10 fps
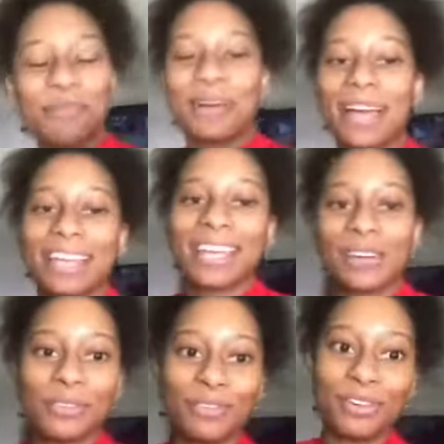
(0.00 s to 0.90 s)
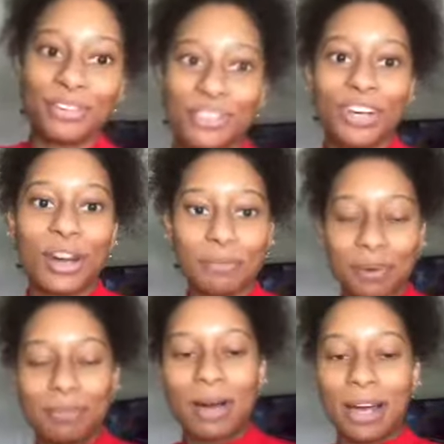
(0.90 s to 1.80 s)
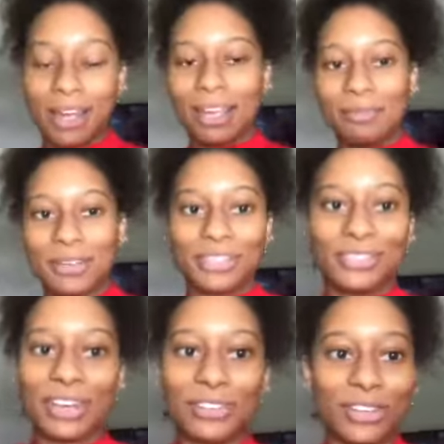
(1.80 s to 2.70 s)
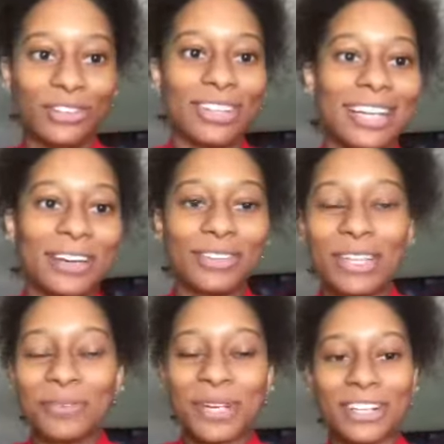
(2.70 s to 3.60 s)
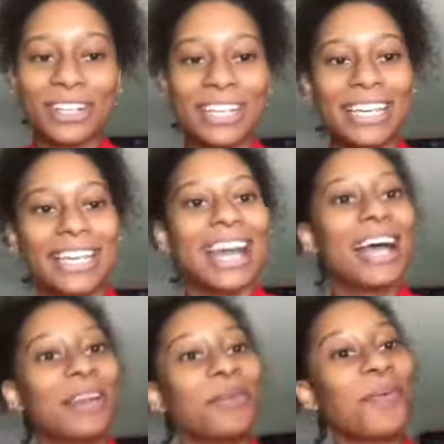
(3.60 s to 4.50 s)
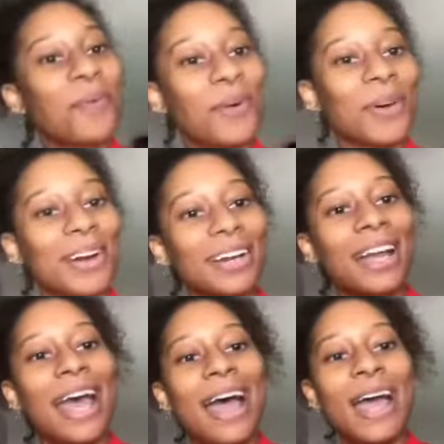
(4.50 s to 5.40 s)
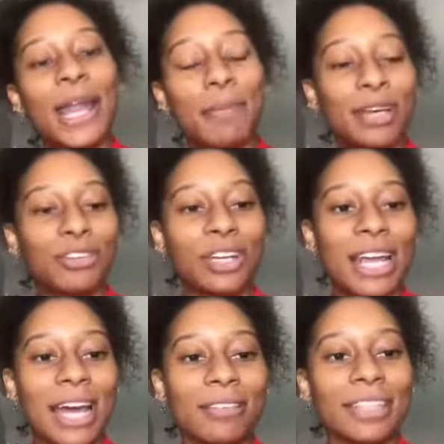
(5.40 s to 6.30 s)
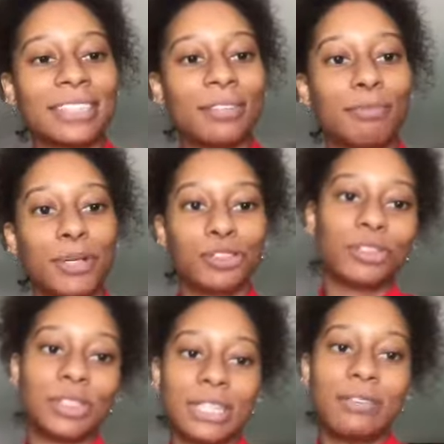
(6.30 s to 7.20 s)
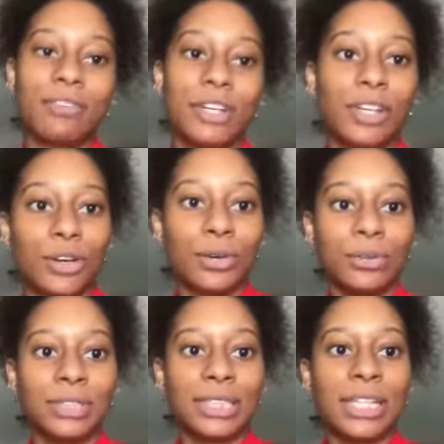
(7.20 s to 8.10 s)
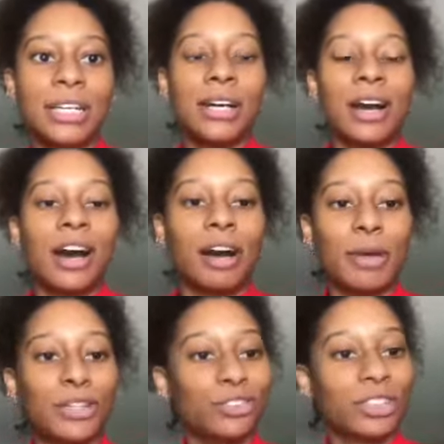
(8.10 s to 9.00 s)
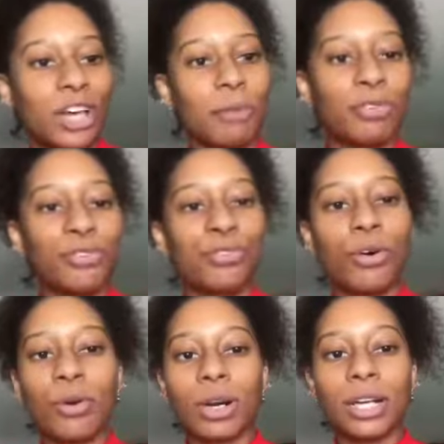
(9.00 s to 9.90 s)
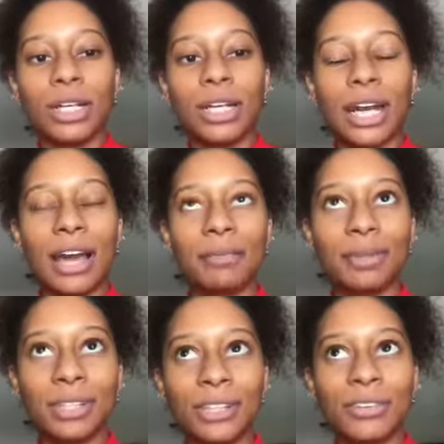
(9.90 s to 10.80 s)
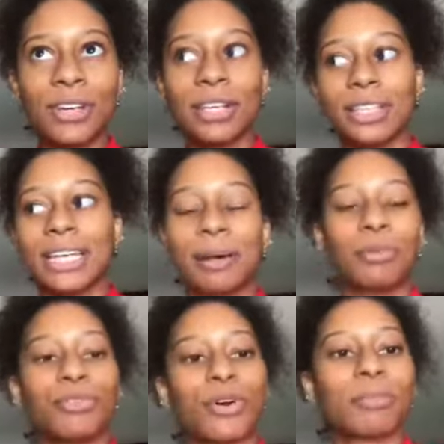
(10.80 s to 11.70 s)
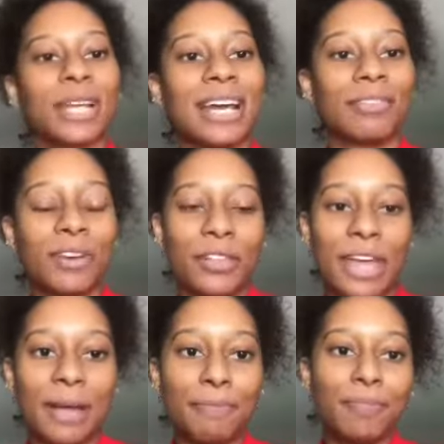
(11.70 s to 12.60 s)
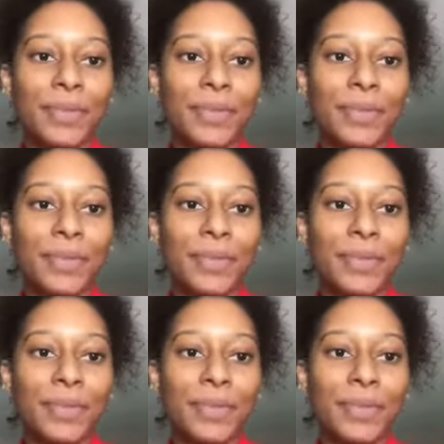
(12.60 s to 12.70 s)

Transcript: I'm back, and we finished up my brother's graduation, and everything went good. He got an award, and I'm actually gonna have like some pictures and videos, as you saw before, I believe. Yeah, before, I'm gonna have all that.